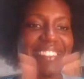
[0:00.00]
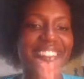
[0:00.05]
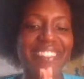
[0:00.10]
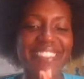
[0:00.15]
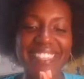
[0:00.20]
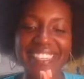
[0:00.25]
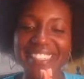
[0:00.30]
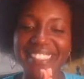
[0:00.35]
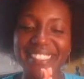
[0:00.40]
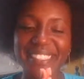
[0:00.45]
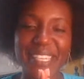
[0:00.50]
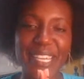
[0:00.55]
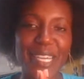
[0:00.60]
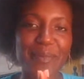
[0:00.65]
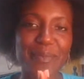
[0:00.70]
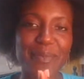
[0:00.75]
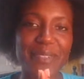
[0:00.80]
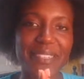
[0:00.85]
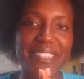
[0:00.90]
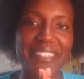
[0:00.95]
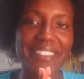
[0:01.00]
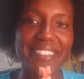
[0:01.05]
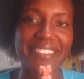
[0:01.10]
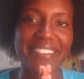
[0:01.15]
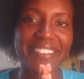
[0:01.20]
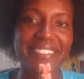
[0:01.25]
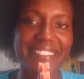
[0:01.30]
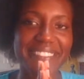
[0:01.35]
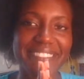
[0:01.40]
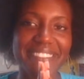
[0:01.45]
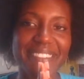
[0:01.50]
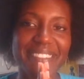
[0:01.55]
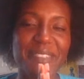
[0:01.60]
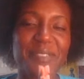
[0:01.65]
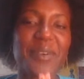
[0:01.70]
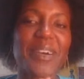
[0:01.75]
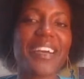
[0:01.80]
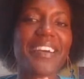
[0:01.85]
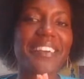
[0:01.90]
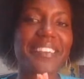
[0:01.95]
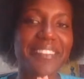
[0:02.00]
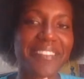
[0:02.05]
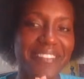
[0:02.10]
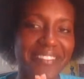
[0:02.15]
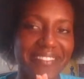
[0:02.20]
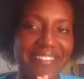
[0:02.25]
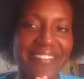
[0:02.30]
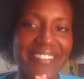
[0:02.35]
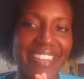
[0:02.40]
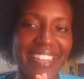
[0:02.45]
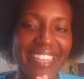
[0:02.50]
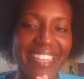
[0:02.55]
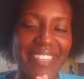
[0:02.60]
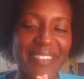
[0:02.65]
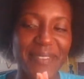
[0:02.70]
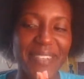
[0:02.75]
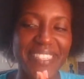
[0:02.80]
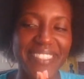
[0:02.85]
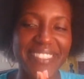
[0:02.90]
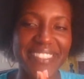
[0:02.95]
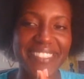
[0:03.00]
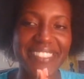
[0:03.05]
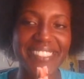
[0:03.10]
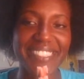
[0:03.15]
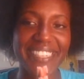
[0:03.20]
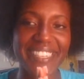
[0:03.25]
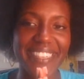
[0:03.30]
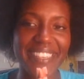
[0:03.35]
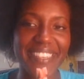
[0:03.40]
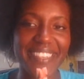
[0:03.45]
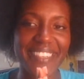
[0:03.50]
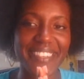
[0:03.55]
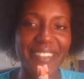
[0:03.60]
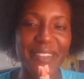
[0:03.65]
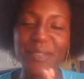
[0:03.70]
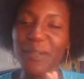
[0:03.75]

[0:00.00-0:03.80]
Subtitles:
Today's topic, wow, I can't wait to share.